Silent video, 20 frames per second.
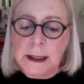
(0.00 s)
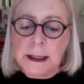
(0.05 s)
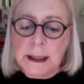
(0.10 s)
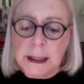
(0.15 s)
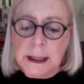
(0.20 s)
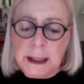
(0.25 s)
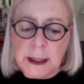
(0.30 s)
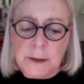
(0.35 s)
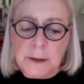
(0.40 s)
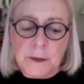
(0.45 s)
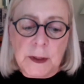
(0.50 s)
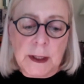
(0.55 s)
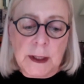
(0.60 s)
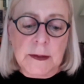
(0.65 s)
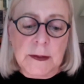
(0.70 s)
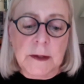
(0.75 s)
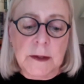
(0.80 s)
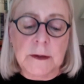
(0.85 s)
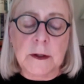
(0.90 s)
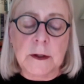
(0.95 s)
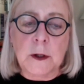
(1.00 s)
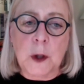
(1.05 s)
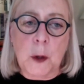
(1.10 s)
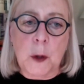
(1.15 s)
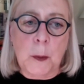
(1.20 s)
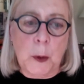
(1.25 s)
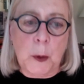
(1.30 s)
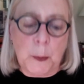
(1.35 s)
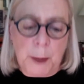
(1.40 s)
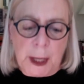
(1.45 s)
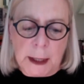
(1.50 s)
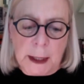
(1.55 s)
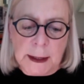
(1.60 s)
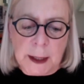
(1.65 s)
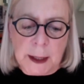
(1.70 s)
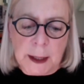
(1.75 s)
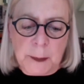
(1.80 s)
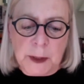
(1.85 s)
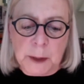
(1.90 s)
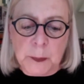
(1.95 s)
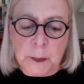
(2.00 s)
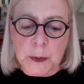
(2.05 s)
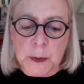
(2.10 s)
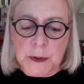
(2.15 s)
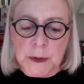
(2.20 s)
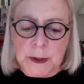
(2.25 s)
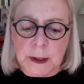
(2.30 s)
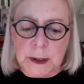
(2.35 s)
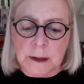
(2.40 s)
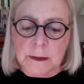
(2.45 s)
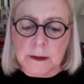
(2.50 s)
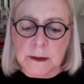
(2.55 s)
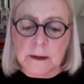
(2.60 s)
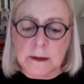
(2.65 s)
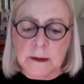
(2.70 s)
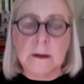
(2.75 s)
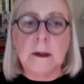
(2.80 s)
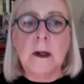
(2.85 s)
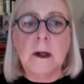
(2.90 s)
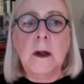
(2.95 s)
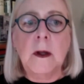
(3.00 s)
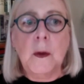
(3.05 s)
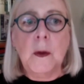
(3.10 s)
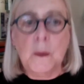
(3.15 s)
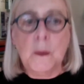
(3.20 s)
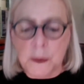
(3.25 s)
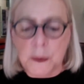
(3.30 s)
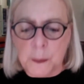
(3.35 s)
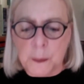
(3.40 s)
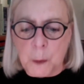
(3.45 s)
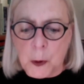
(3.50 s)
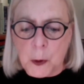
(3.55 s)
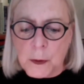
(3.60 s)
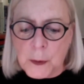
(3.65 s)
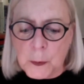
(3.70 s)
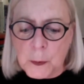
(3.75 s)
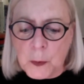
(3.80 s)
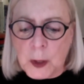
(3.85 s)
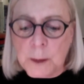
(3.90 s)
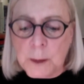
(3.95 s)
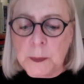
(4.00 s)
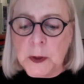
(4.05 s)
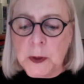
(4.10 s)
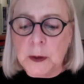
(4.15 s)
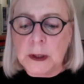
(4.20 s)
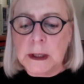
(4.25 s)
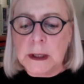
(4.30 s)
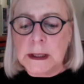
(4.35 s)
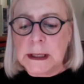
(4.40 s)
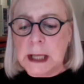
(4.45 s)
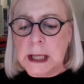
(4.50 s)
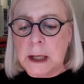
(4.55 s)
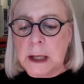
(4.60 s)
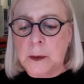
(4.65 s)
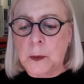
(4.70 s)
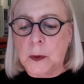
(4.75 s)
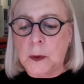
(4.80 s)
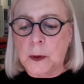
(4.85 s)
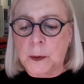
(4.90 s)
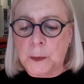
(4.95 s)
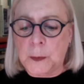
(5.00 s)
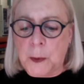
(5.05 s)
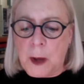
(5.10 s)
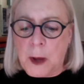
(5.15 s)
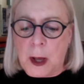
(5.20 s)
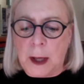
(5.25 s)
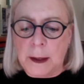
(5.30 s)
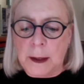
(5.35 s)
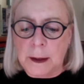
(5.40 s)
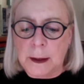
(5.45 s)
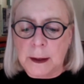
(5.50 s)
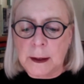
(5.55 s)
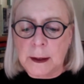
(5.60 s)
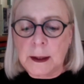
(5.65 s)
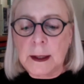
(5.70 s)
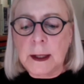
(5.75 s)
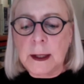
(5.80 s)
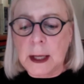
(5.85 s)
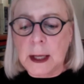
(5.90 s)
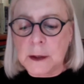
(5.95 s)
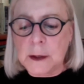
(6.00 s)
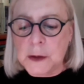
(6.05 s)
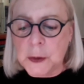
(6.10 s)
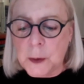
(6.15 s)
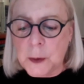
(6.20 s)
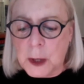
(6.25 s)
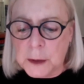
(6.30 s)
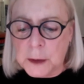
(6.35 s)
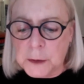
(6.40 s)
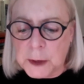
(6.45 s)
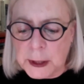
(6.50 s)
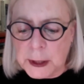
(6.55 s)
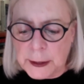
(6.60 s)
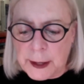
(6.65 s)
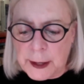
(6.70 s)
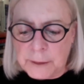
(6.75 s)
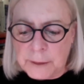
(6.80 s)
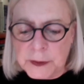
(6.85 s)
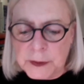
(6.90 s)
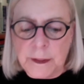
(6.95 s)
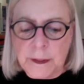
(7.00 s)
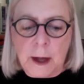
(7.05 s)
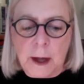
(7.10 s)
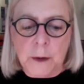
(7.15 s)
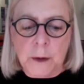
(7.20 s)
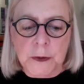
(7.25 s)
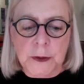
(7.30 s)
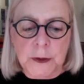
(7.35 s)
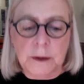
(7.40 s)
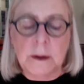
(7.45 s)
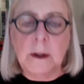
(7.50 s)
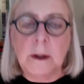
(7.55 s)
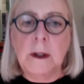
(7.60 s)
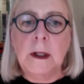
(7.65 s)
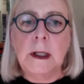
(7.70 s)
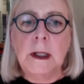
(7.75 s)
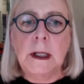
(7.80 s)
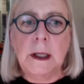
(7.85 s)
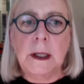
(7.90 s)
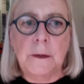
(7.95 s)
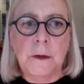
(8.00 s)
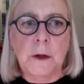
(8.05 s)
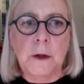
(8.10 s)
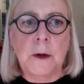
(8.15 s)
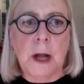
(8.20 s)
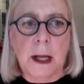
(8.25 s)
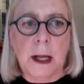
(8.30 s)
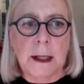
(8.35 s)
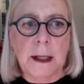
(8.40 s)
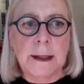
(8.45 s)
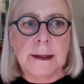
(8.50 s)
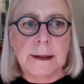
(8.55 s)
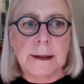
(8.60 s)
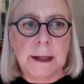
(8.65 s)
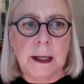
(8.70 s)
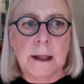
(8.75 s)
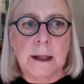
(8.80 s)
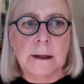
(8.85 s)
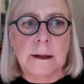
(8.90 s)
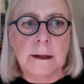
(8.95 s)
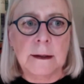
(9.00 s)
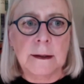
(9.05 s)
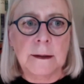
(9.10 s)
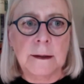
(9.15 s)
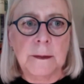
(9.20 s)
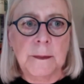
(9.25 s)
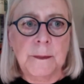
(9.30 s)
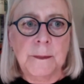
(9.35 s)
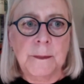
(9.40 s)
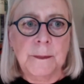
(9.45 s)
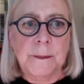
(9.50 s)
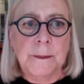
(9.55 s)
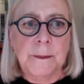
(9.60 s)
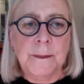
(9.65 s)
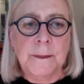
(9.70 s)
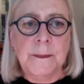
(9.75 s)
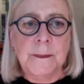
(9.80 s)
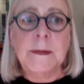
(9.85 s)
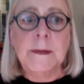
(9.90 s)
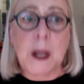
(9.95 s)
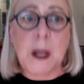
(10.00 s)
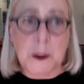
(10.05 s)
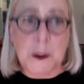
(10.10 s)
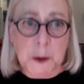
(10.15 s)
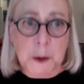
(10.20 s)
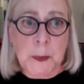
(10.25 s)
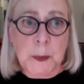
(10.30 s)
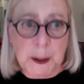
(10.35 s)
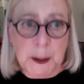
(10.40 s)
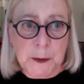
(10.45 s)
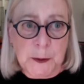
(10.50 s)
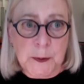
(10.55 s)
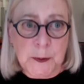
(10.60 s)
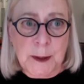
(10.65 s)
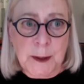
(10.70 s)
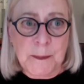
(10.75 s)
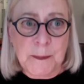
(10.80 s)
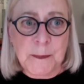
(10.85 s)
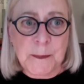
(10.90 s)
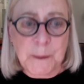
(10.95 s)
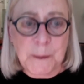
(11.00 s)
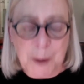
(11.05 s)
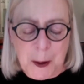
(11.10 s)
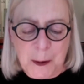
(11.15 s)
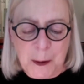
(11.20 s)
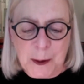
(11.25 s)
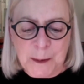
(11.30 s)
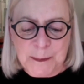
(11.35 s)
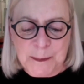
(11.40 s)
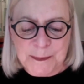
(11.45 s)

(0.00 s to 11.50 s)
even as this global pandemic persists, with more than 1 million dead worldwide and 211,000 in the United States. Dr. Petri, welcome.